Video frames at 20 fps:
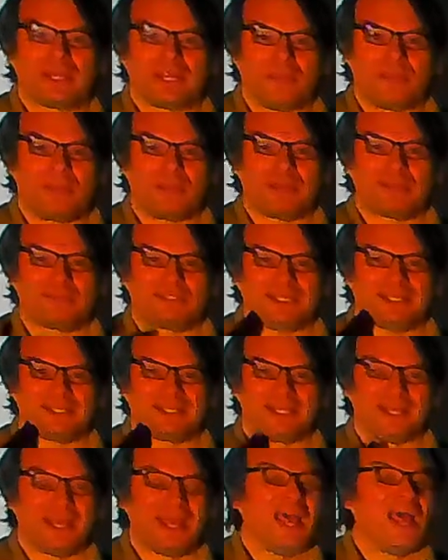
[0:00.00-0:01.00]
about it.
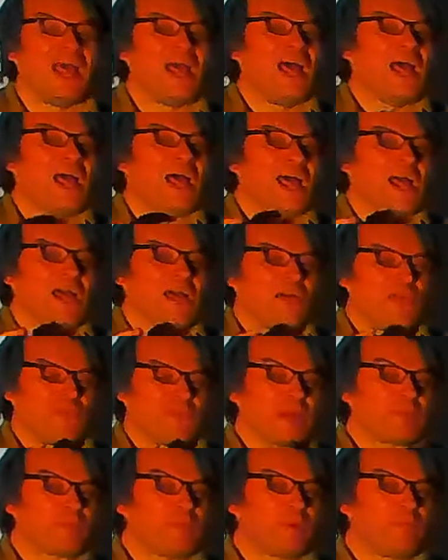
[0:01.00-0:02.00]

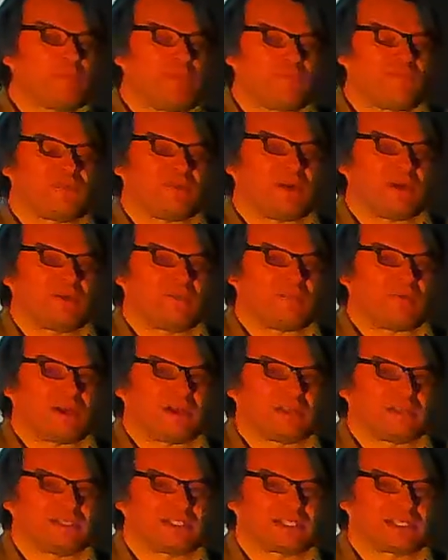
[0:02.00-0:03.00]
That would be for
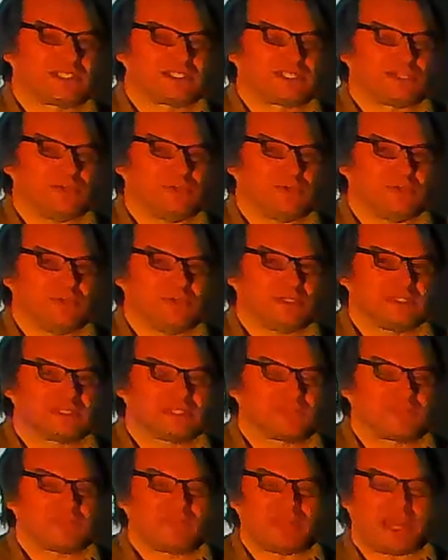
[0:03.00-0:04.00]
advanced students.
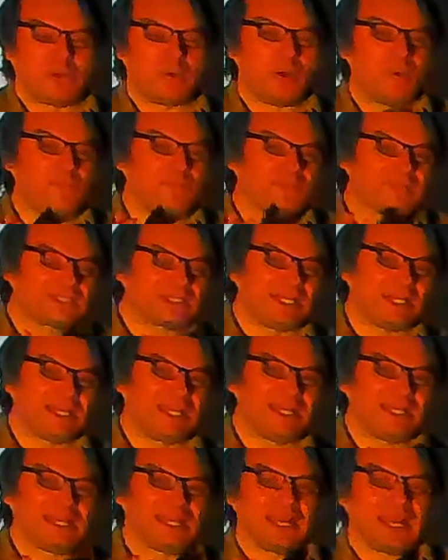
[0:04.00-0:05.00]
Now,
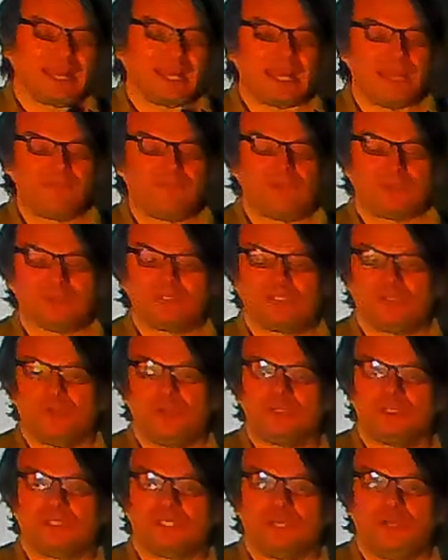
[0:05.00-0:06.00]
obviously, if your
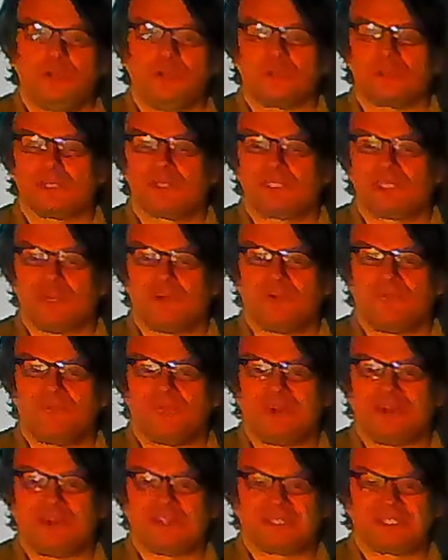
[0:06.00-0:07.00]
students are not so
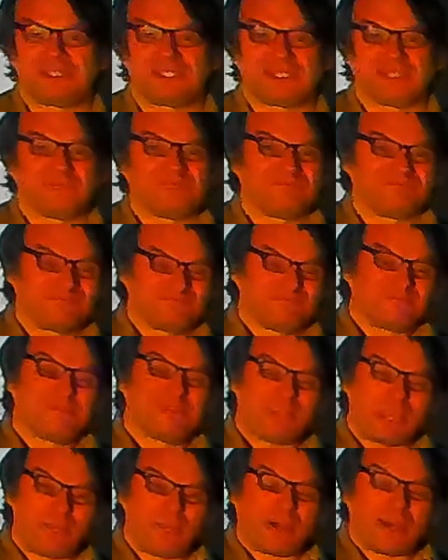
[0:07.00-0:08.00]
advanced, they
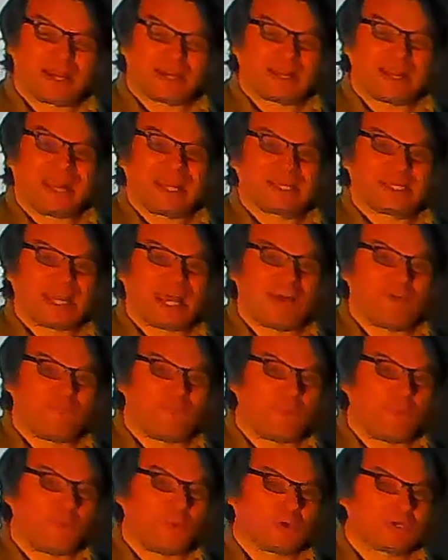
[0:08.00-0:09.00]
might like to have
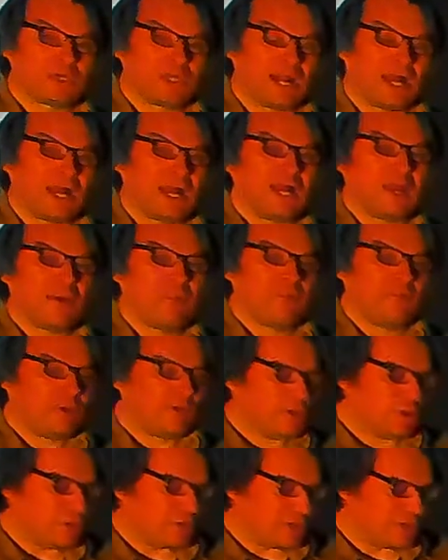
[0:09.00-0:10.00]
more time.
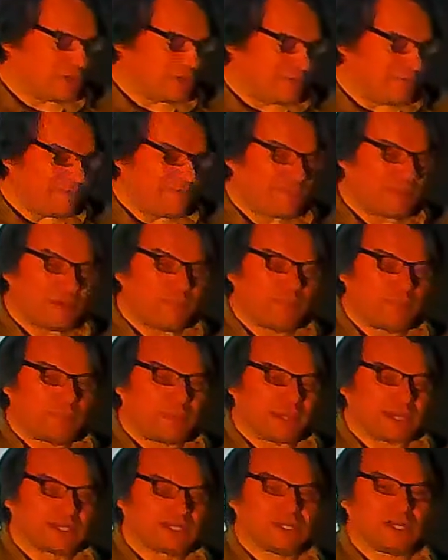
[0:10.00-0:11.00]
You could give them a
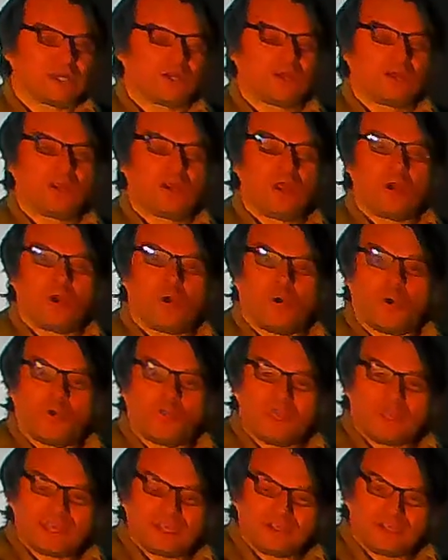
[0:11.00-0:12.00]
picture, or
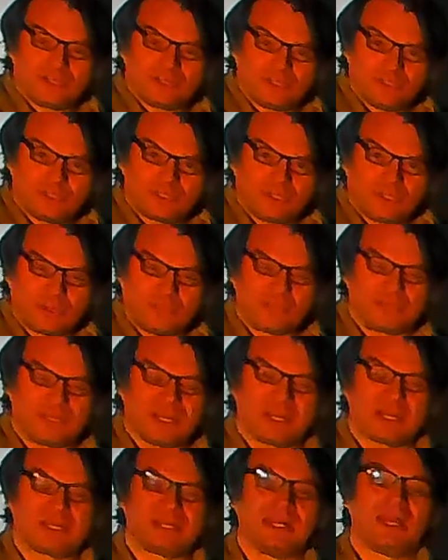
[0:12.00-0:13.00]
they can choose an
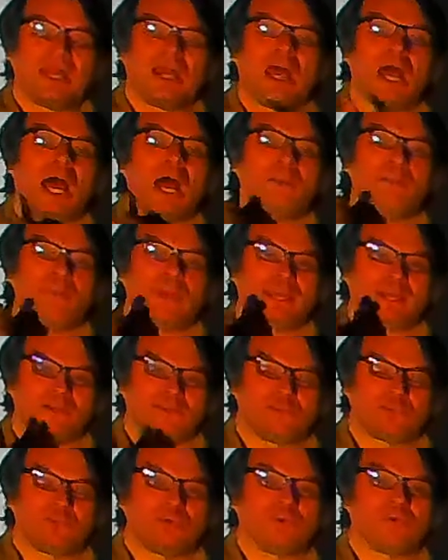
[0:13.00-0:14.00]
object and make a
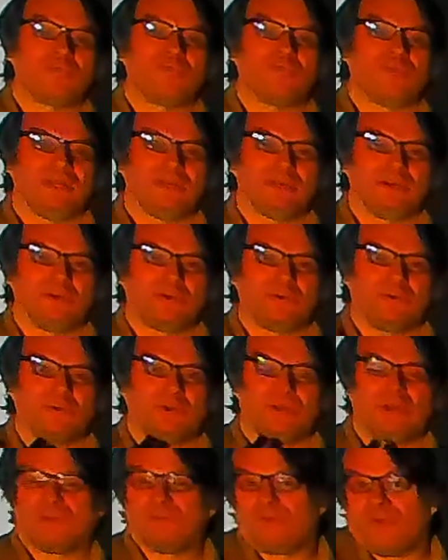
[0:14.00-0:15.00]
short video
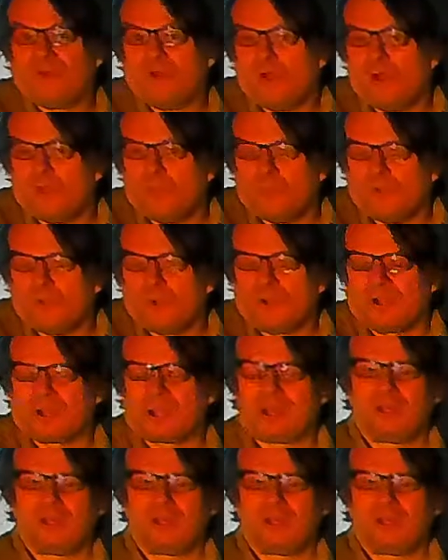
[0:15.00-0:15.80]
for homework